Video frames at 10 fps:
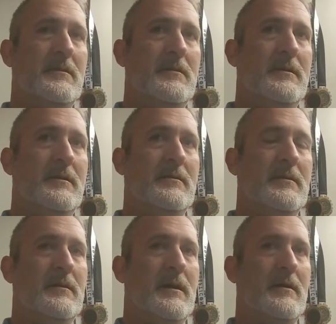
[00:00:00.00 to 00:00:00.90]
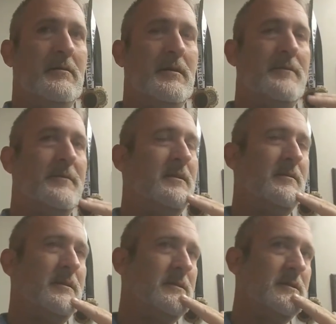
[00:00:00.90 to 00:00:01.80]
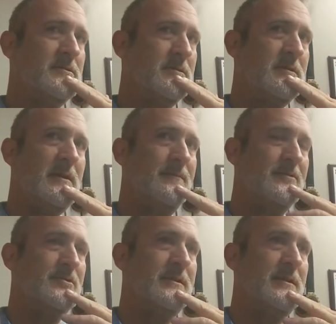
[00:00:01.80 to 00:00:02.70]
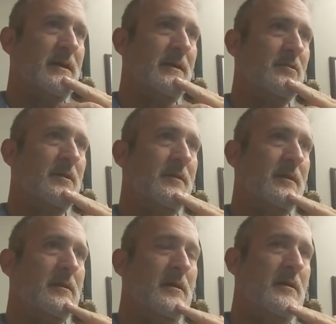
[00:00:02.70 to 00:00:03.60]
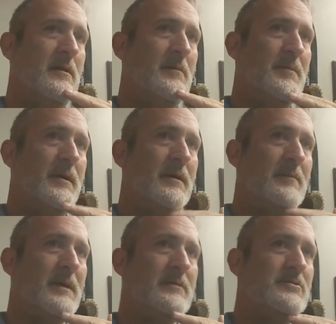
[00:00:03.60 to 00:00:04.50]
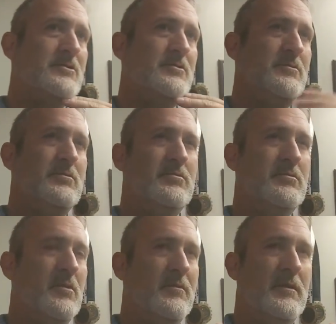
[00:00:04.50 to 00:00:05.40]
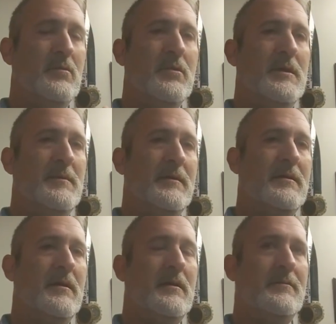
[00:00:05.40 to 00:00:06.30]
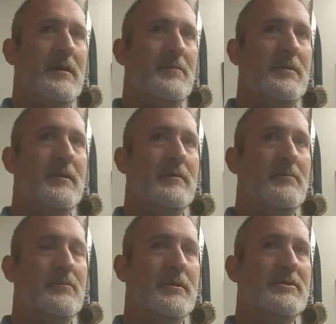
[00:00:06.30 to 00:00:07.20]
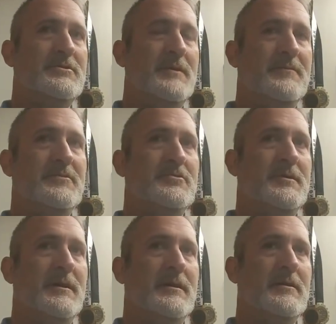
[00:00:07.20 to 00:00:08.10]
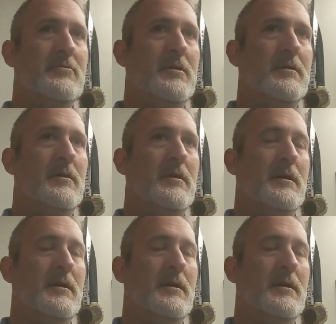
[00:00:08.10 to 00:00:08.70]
And I don't have any of the desert infantry yet or anything, but I'm not too overly worried about that. I've got plenty of British infantry I can run.